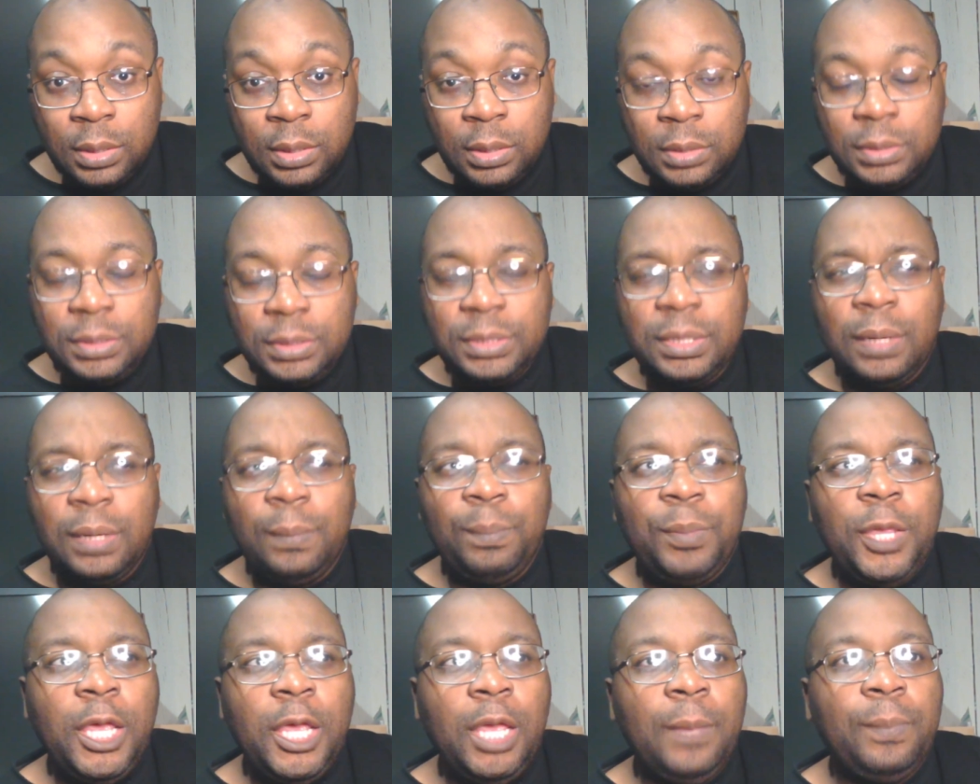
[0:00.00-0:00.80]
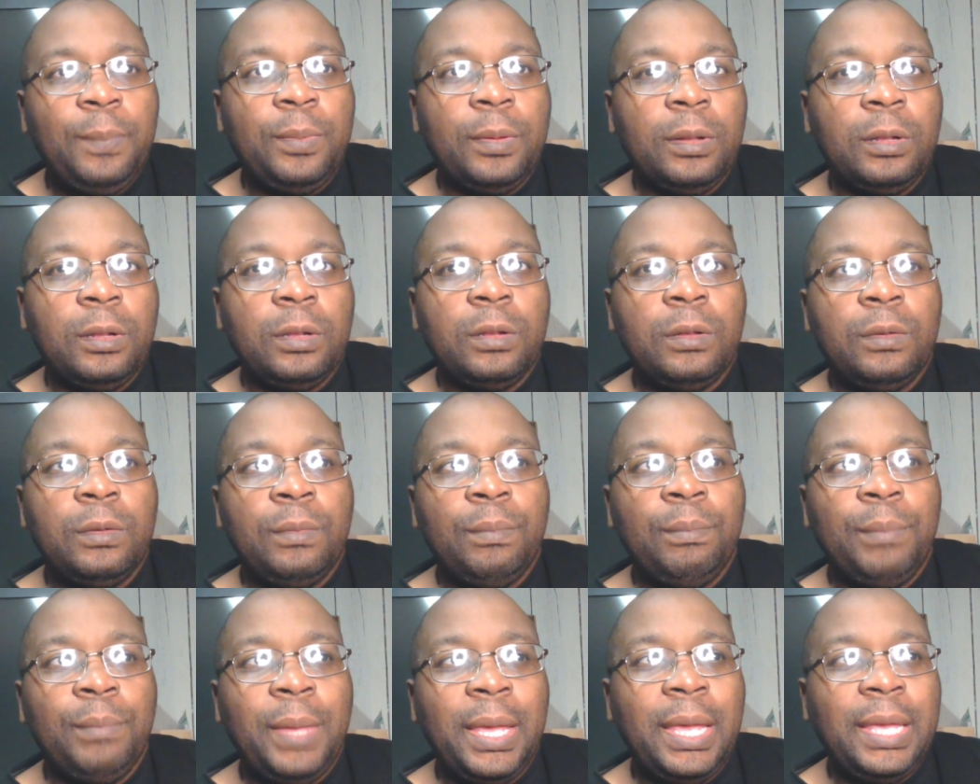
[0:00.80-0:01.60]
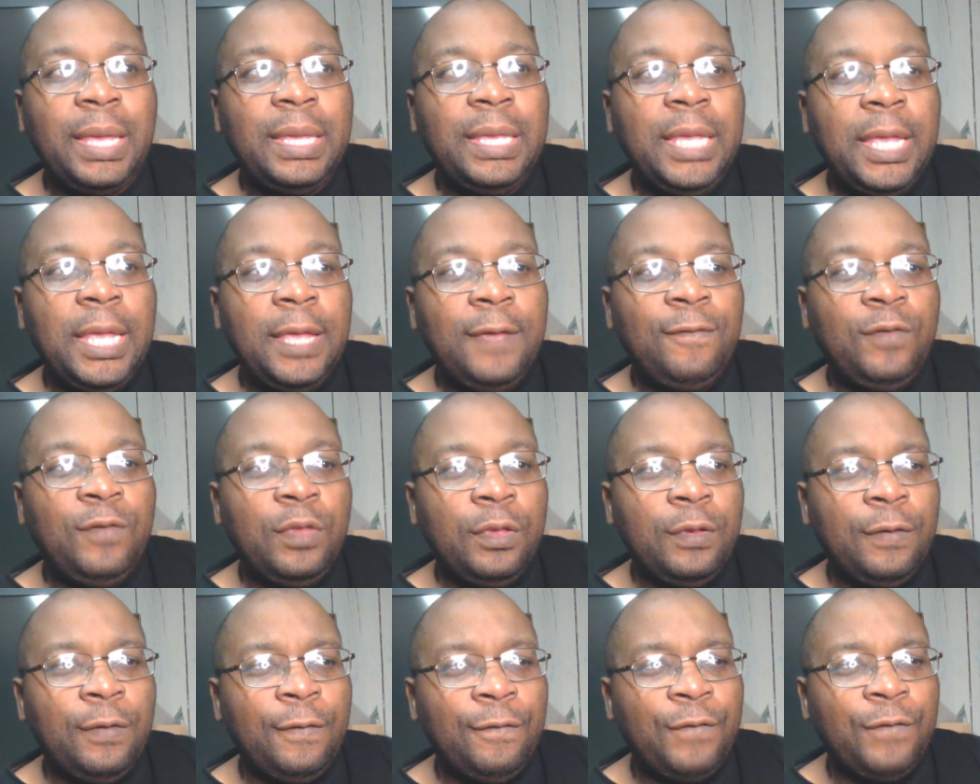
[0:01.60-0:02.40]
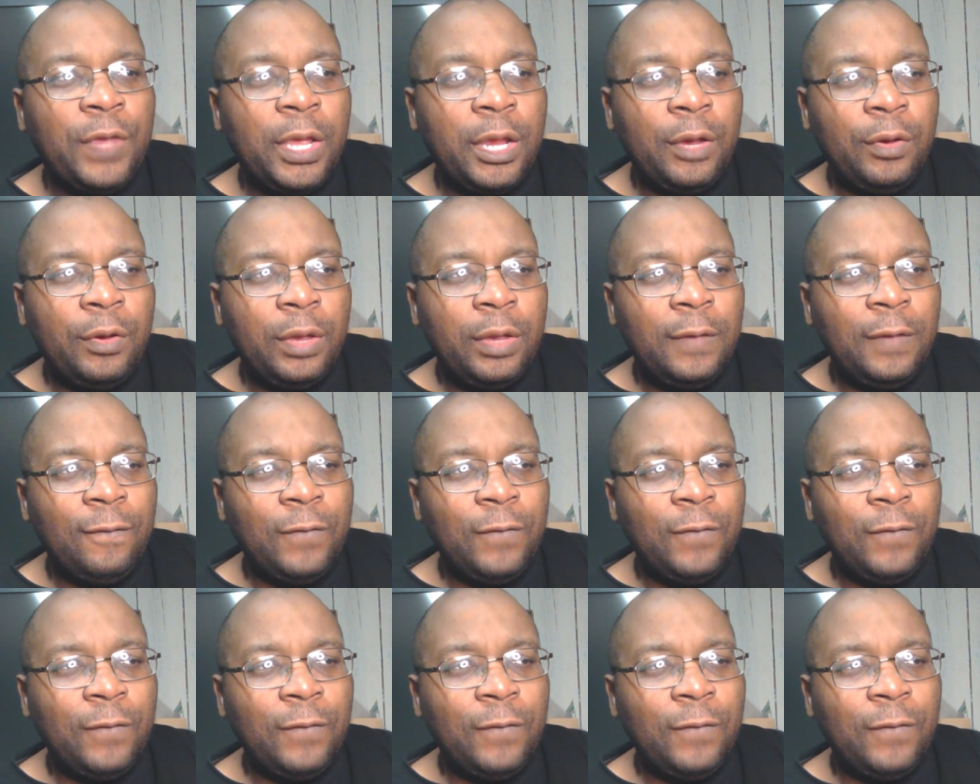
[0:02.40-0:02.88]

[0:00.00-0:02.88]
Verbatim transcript: Some people may give you very,